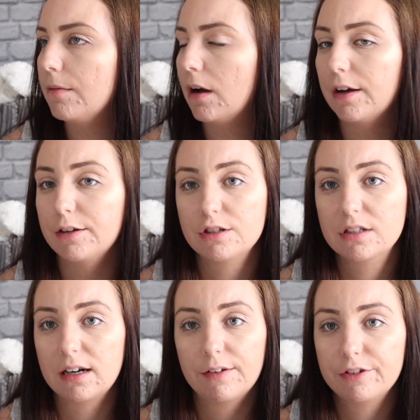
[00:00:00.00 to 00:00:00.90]
Oh, you're just
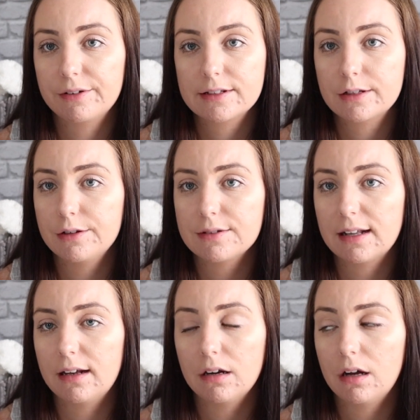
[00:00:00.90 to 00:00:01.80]
gonna have to excuse
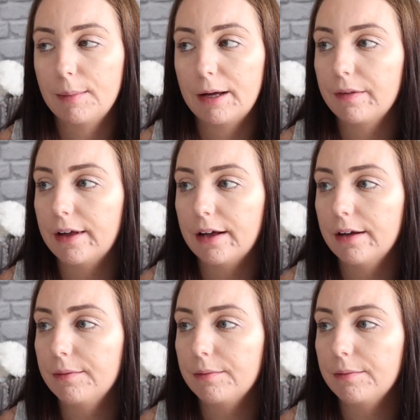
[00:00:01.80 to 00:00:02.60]
that alarm out there.